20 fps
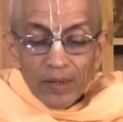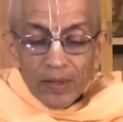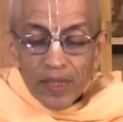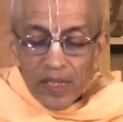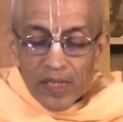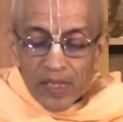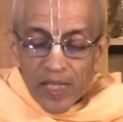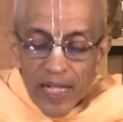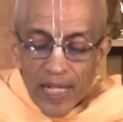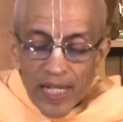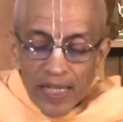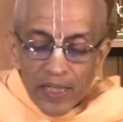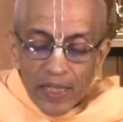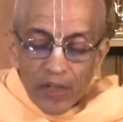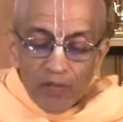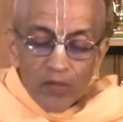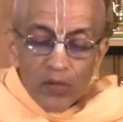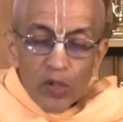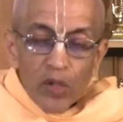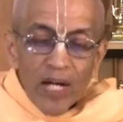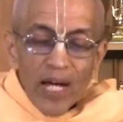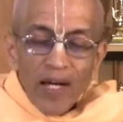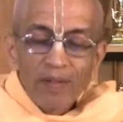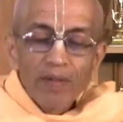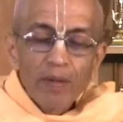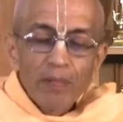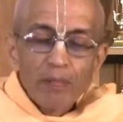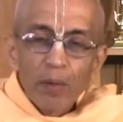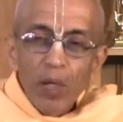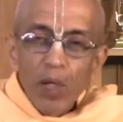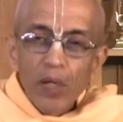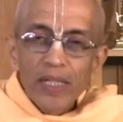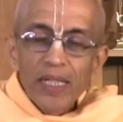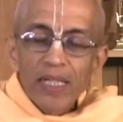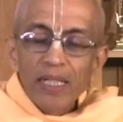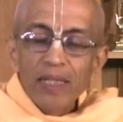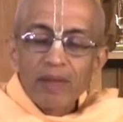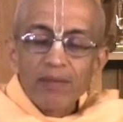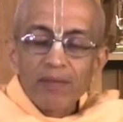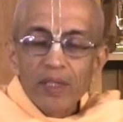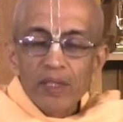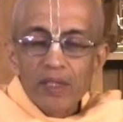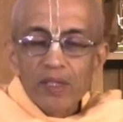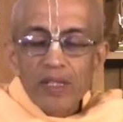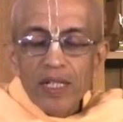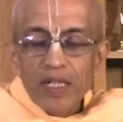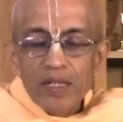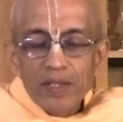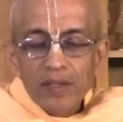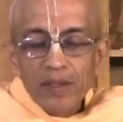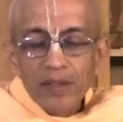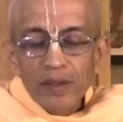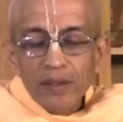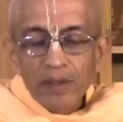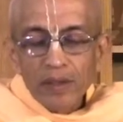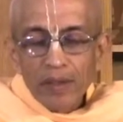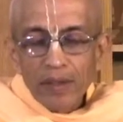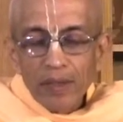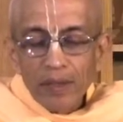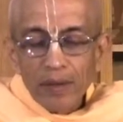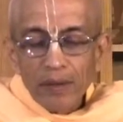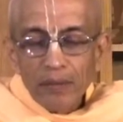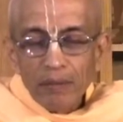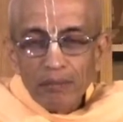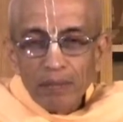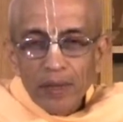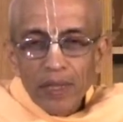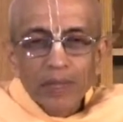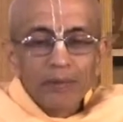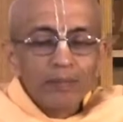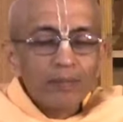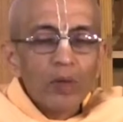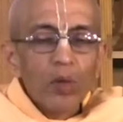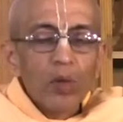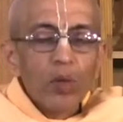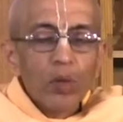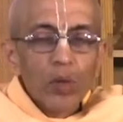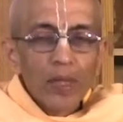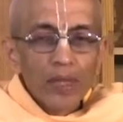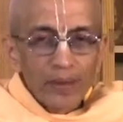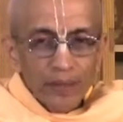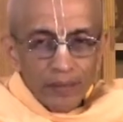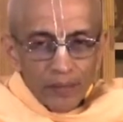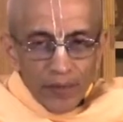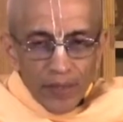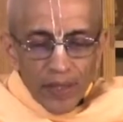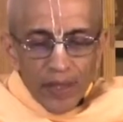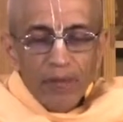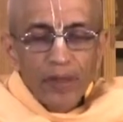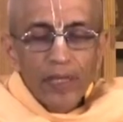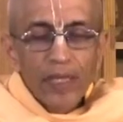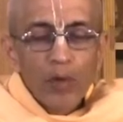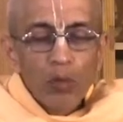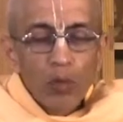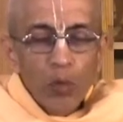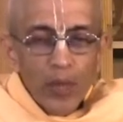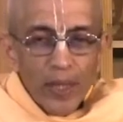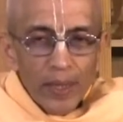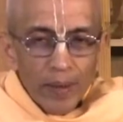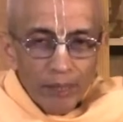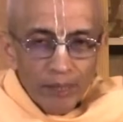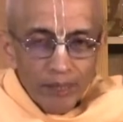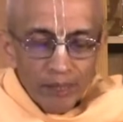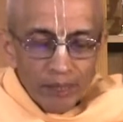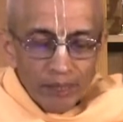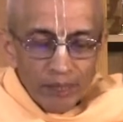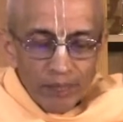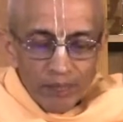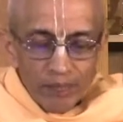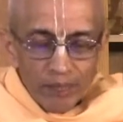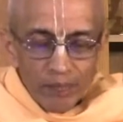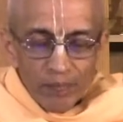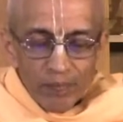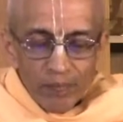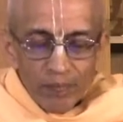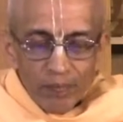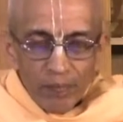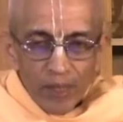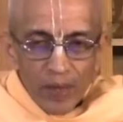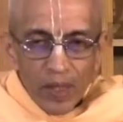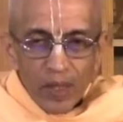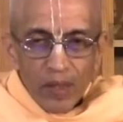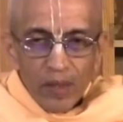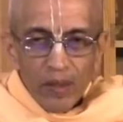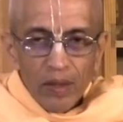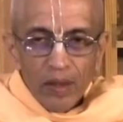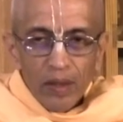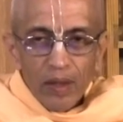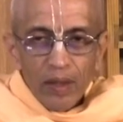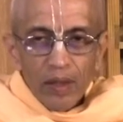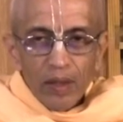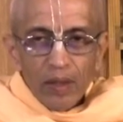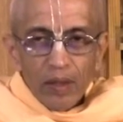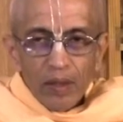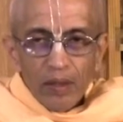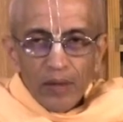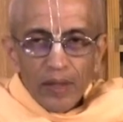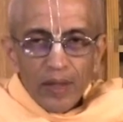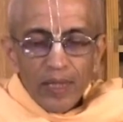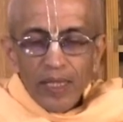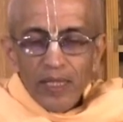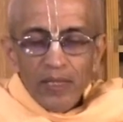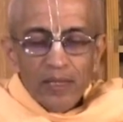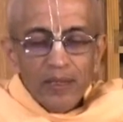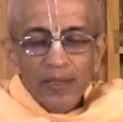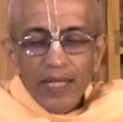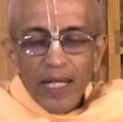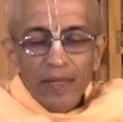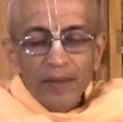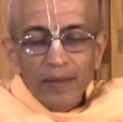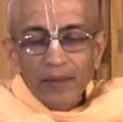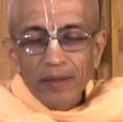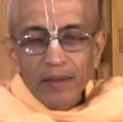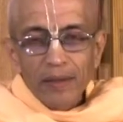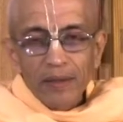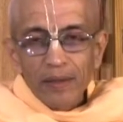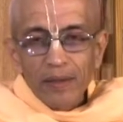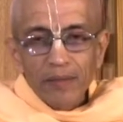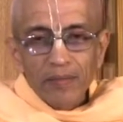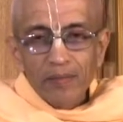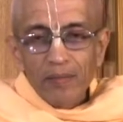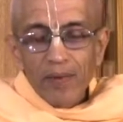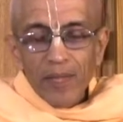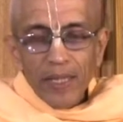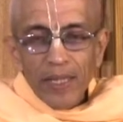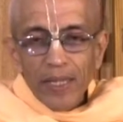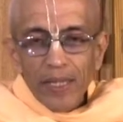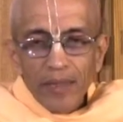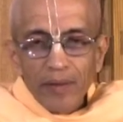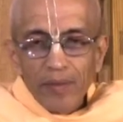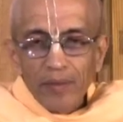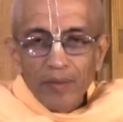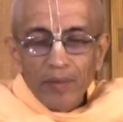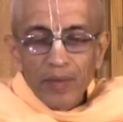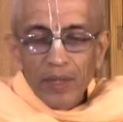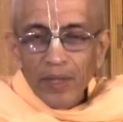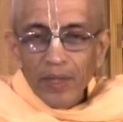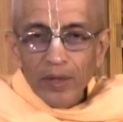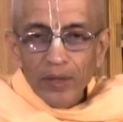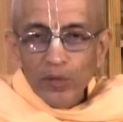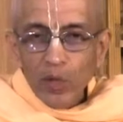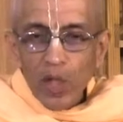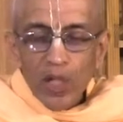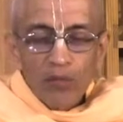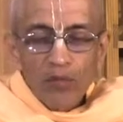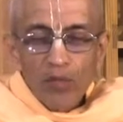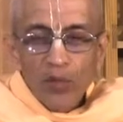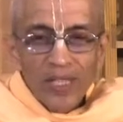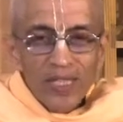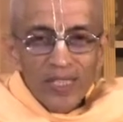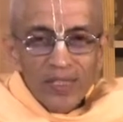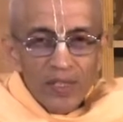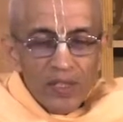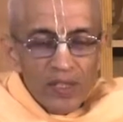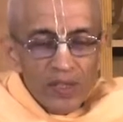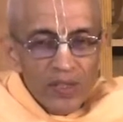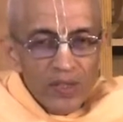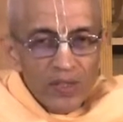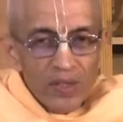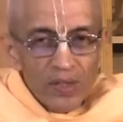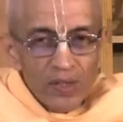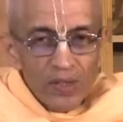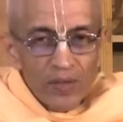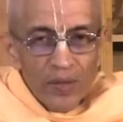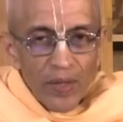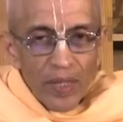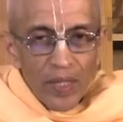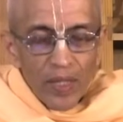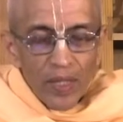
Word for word: Just like if you have a body which doesn't uh, become old, Navayavanam, uh, then isn't that uh, a, a joyful existence?